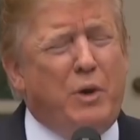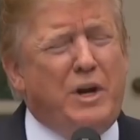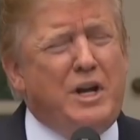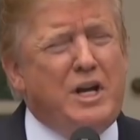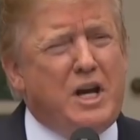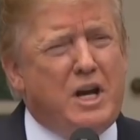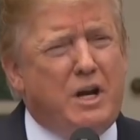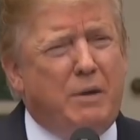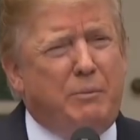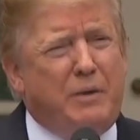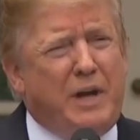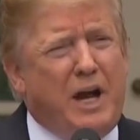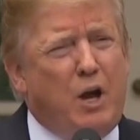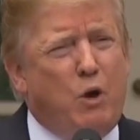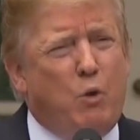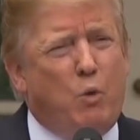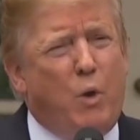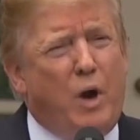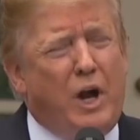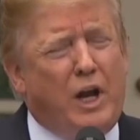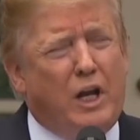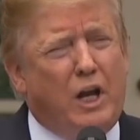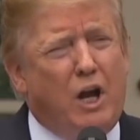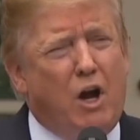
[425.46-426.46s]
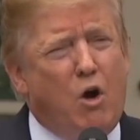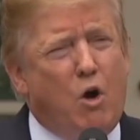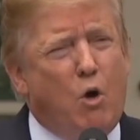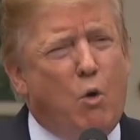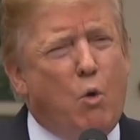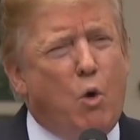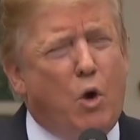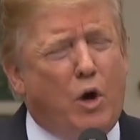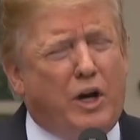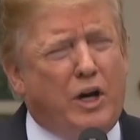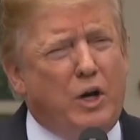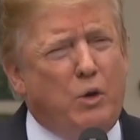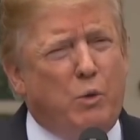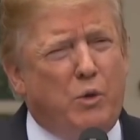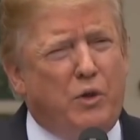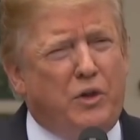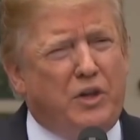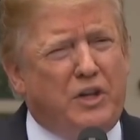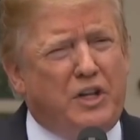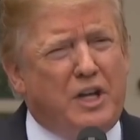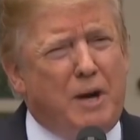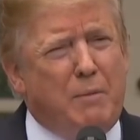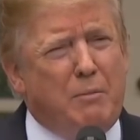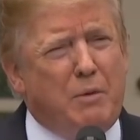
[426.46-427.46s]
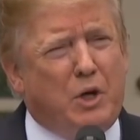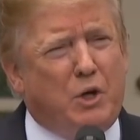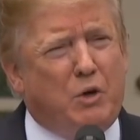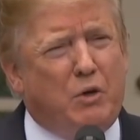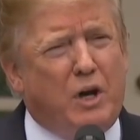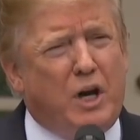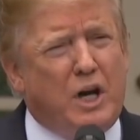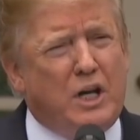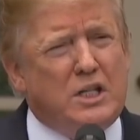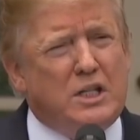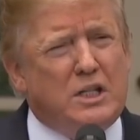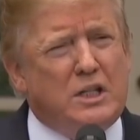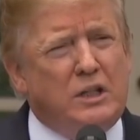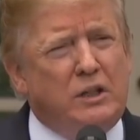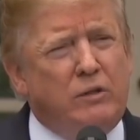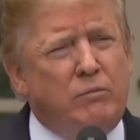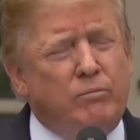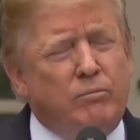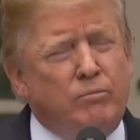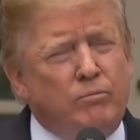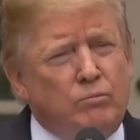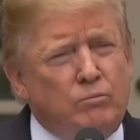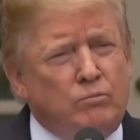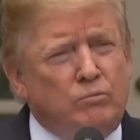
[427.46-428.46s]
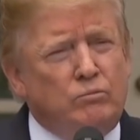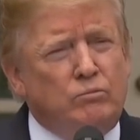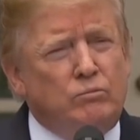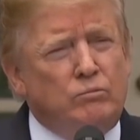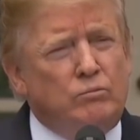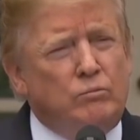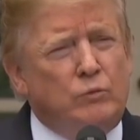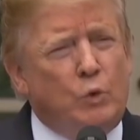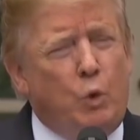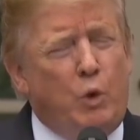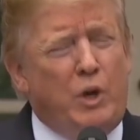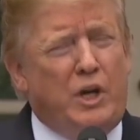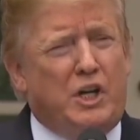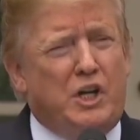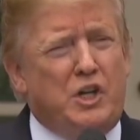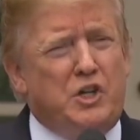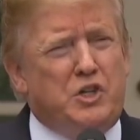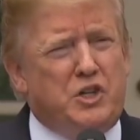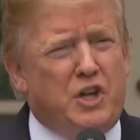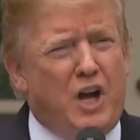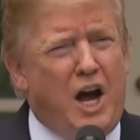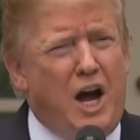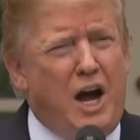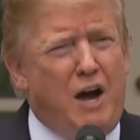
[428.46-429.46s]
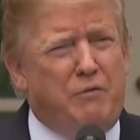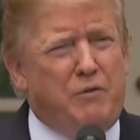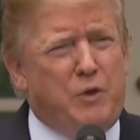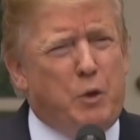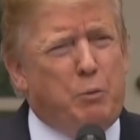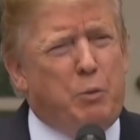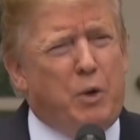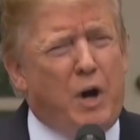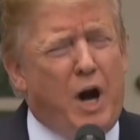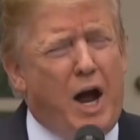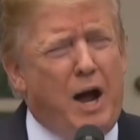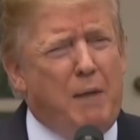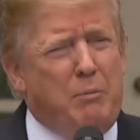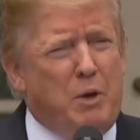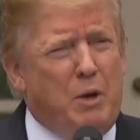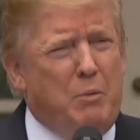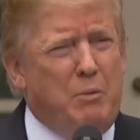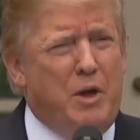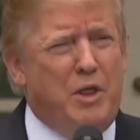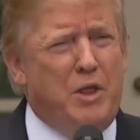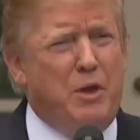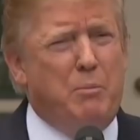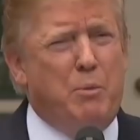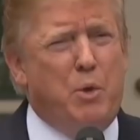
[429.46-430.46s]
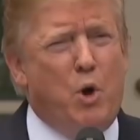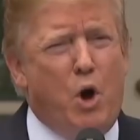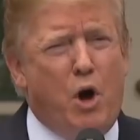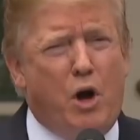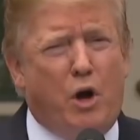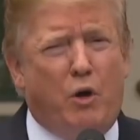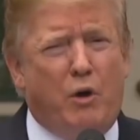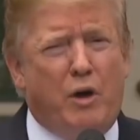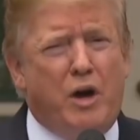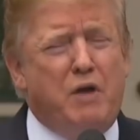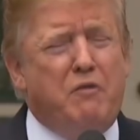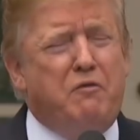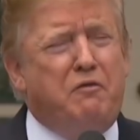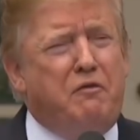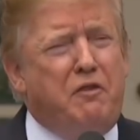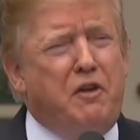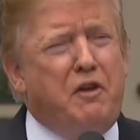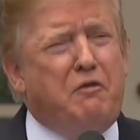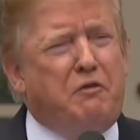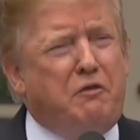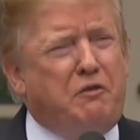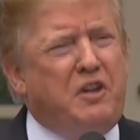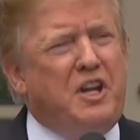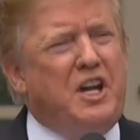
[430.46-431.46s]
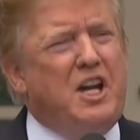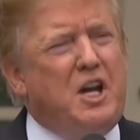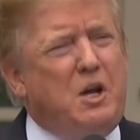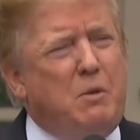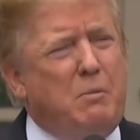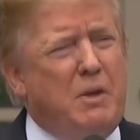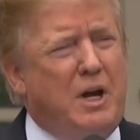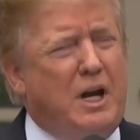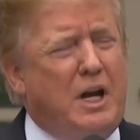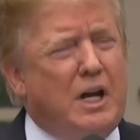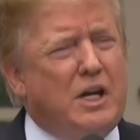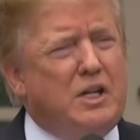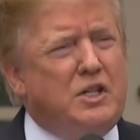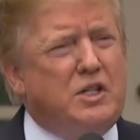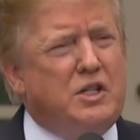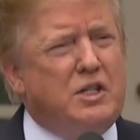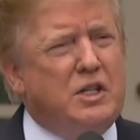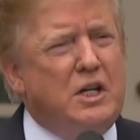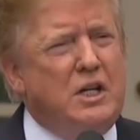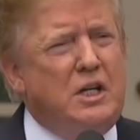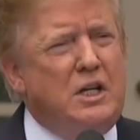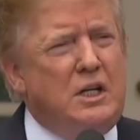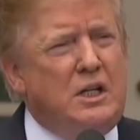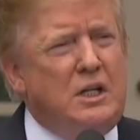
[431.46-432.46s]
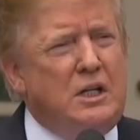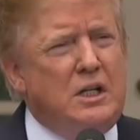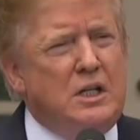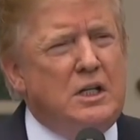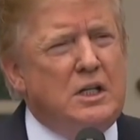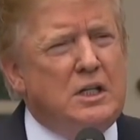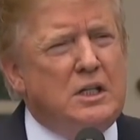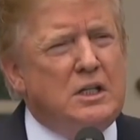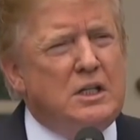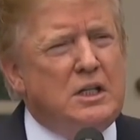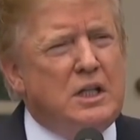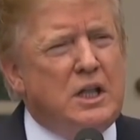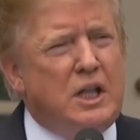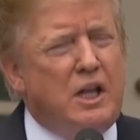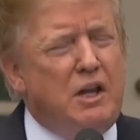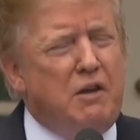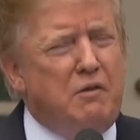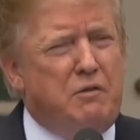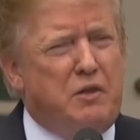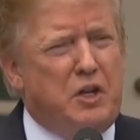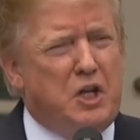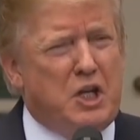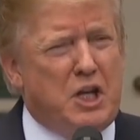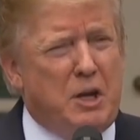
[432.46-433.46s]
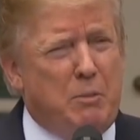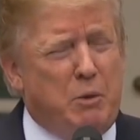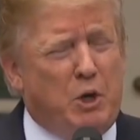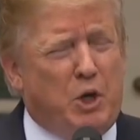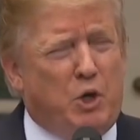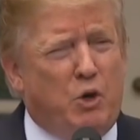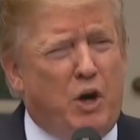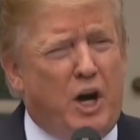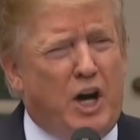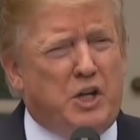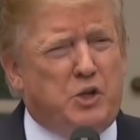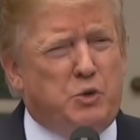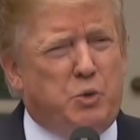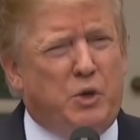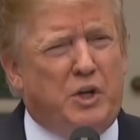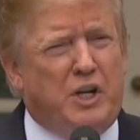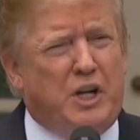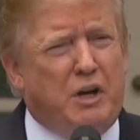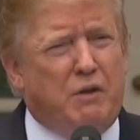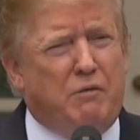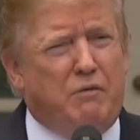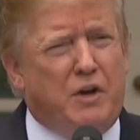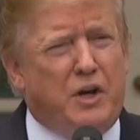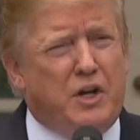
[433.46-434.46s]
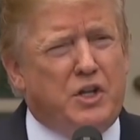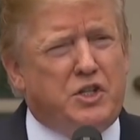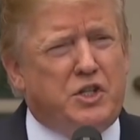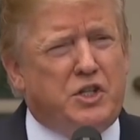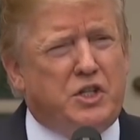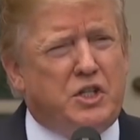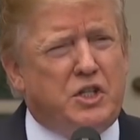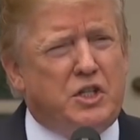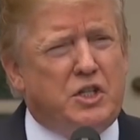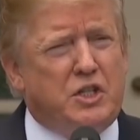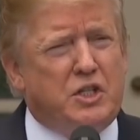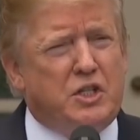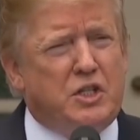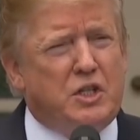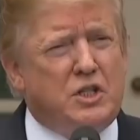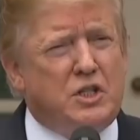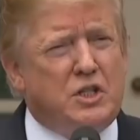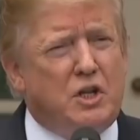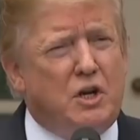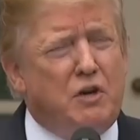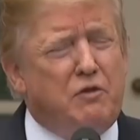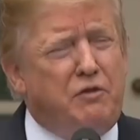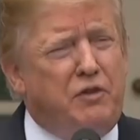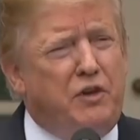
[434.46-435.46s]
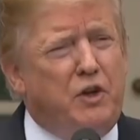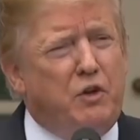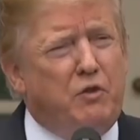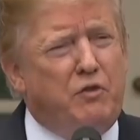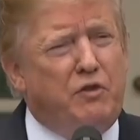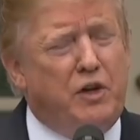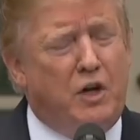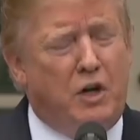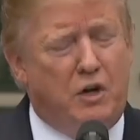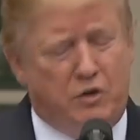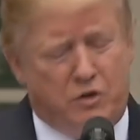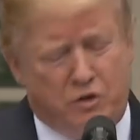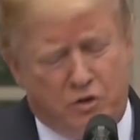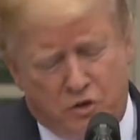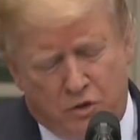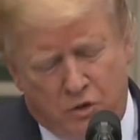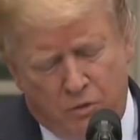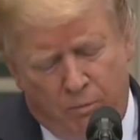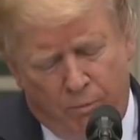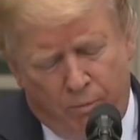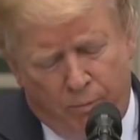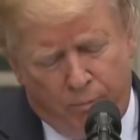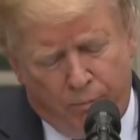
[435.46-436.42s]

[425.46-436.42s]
but we can get them down way lower working with the Democrats. We can solve the problem on the border in 15 minutes if the Democrats would give us a few votes.